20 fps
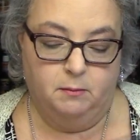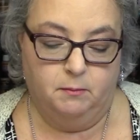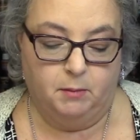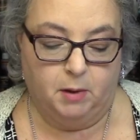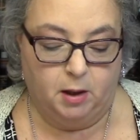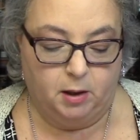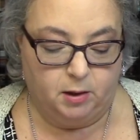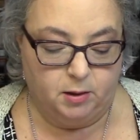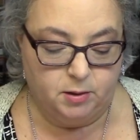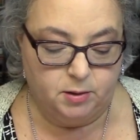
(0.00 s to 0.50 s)

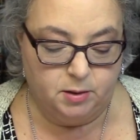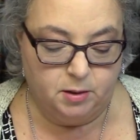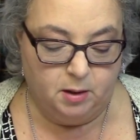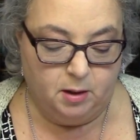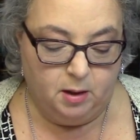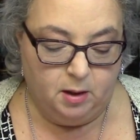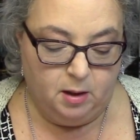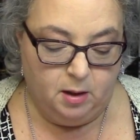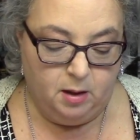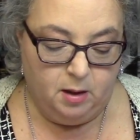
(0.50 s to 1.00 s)
markers,
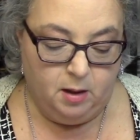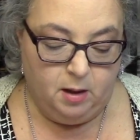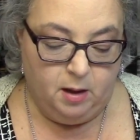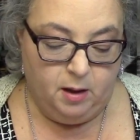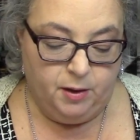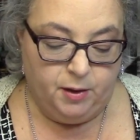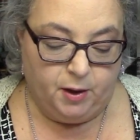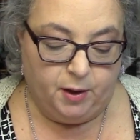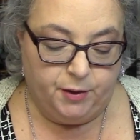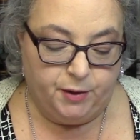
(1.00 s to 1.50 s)

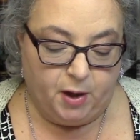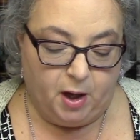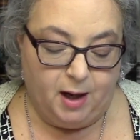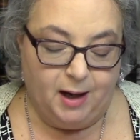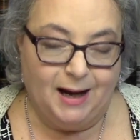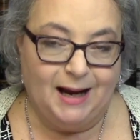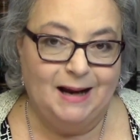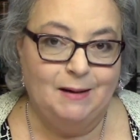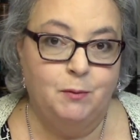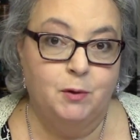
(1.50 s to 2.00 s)
so I
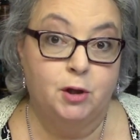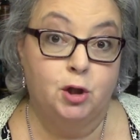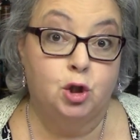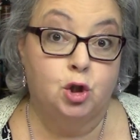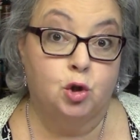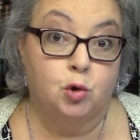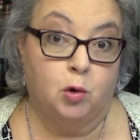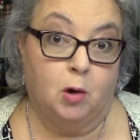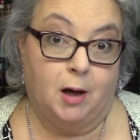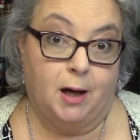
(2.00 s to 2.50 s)
thought I would
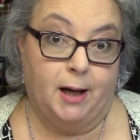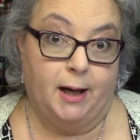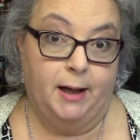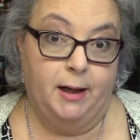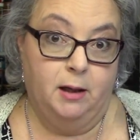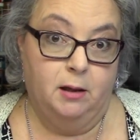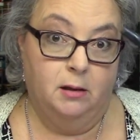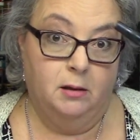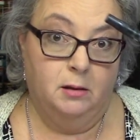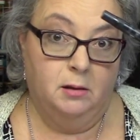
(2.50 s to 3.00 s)

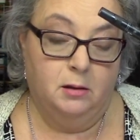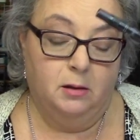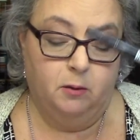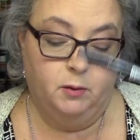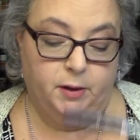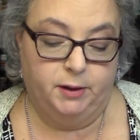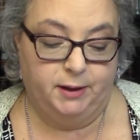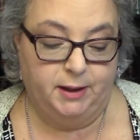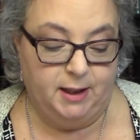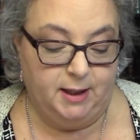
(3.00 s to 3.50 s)
try
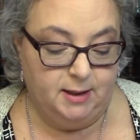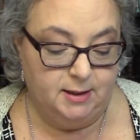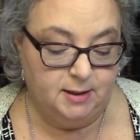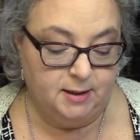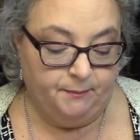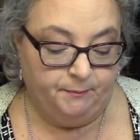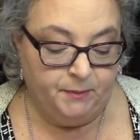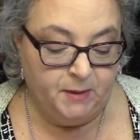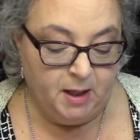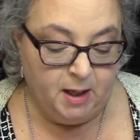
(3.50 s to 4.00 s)
with these.